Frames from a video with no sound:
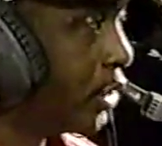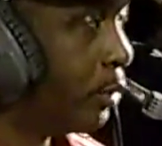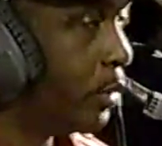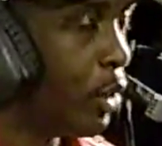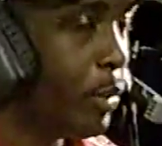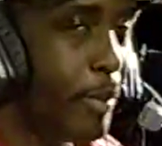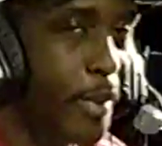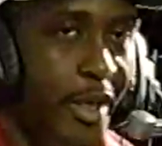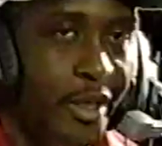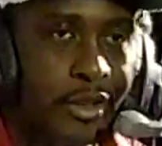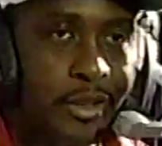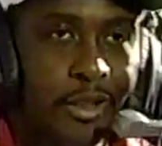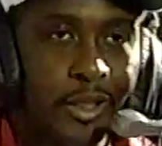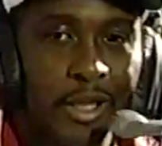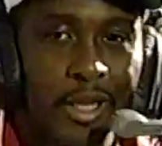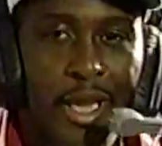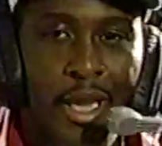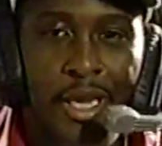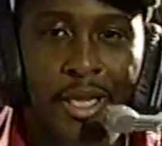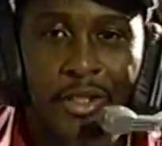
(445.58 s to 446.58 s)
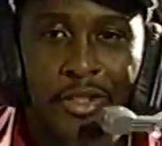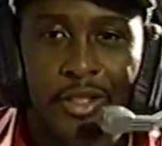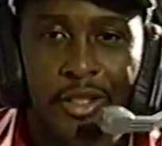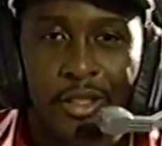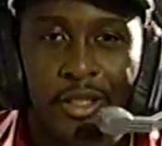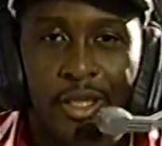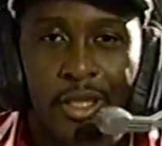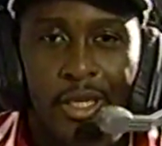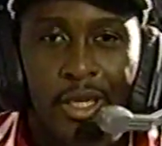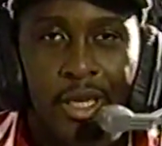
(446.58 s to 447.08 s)
a momentous occasion
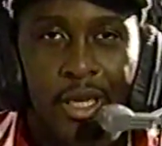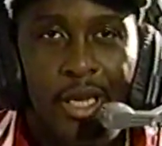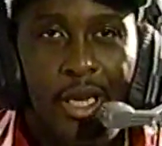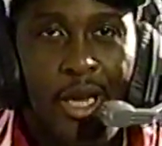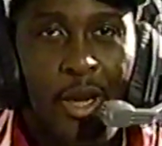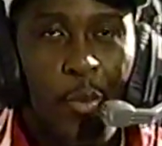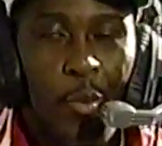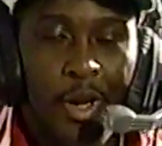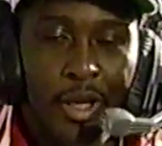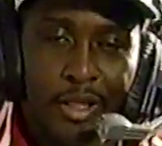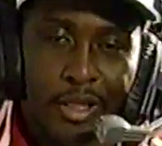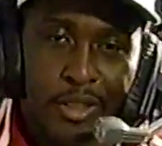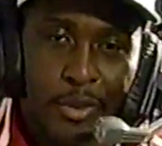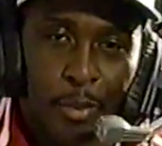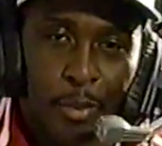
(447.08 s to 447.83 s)
and one that's